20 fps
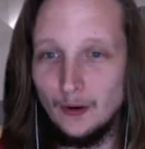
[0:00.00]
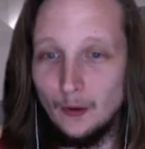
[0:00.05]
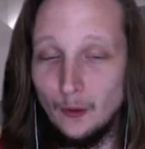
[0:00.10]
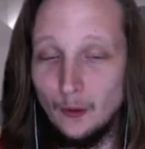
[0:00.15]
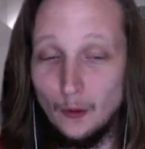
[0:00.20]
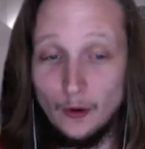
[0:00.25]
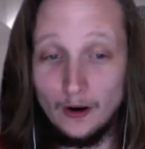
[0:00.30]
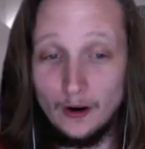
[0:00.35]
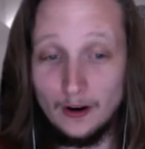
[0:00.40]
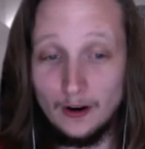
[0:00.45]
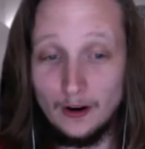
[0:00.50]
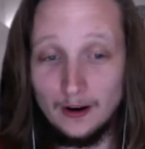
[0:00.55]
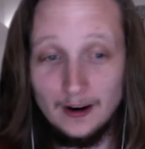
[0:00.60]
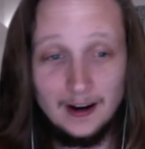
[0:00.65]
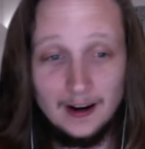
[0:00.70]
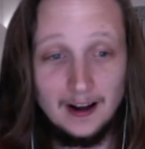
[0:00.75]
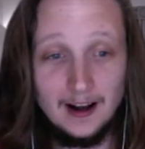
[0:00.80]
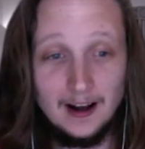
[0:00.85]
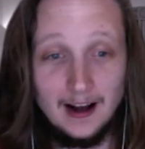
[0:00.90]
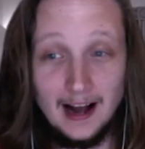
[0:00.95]
Or
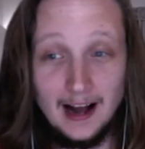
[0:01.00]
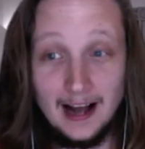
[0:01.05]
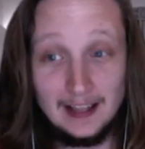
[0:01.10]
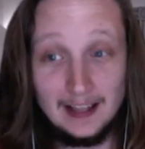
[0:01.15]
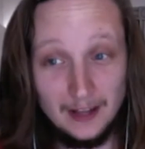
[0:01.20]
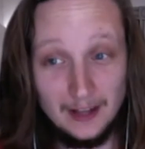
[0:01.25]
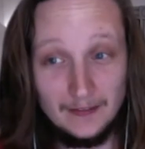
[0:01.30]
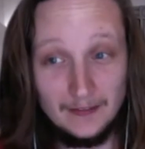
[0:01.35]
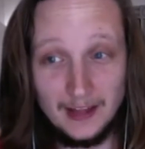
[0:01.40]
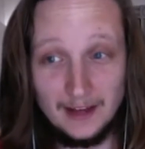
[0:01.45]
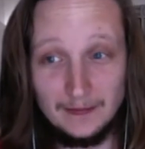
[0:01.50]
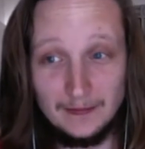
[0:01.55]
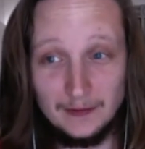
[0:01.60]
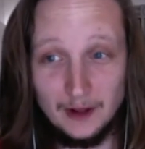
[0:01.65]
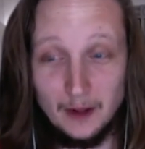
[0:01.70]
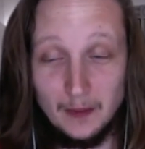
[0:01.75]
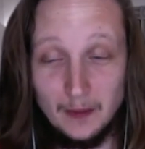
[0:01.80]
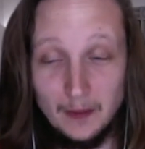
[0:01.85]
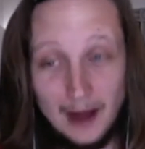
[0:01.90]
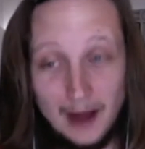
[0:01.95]
I loved that
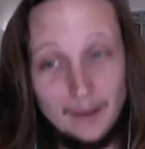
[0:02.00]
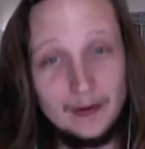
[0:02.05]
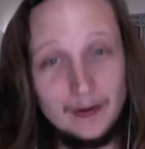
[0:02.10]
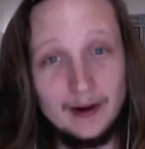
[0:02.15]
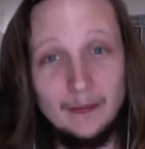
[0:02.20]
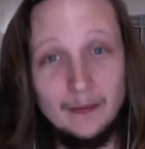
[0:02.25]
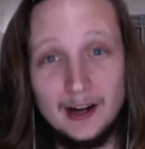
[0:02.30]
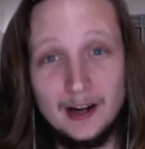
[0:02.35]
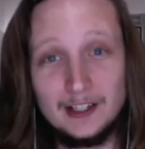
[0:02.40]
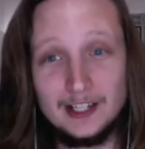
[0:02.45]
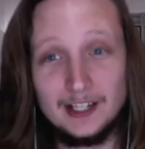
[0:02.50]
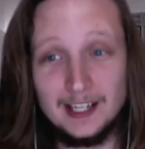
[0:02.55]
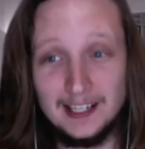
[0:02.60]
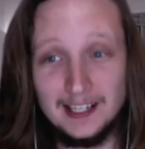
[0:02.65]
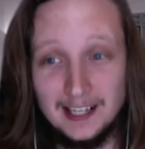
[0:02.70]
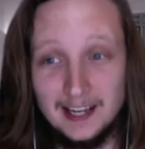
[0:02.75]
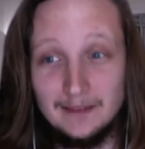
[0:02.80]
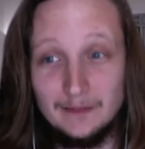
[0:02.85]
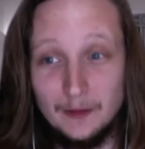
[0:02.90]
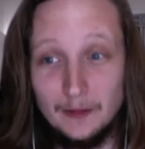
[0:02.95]
film. I want to watch it
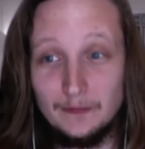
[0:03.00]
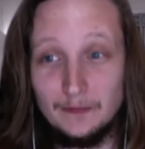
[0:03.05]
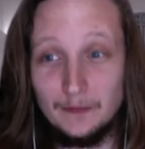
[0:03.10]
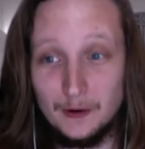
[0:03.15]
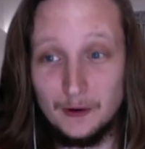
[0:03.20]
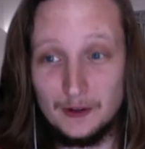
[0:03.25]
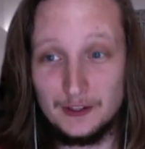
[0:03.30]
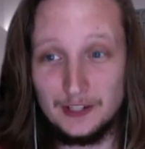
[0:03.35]
again for the first